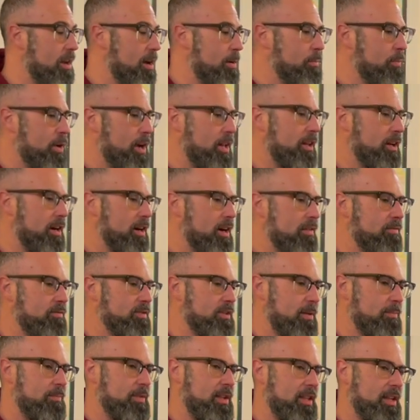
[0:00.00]
umbrella of
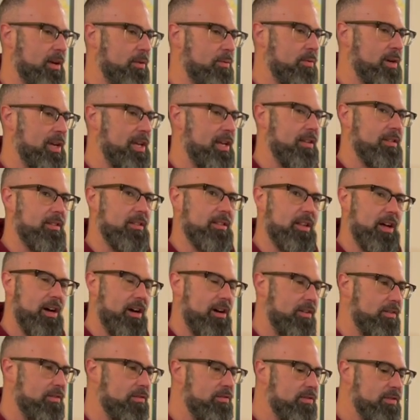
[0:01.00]
something that we
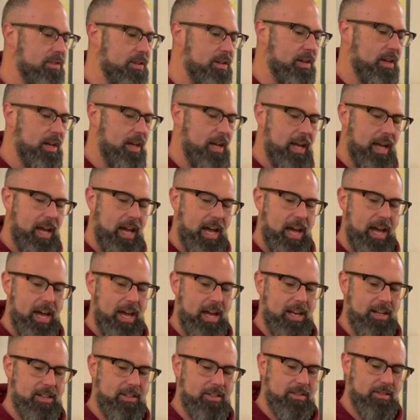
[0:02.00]
love
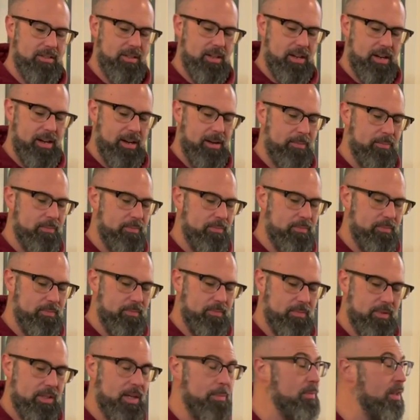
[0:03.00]
and um,
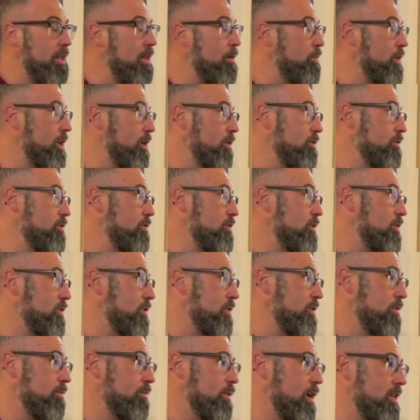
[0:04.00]
something that we use
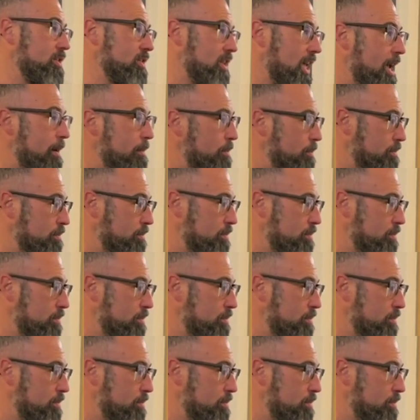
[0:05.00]
to escape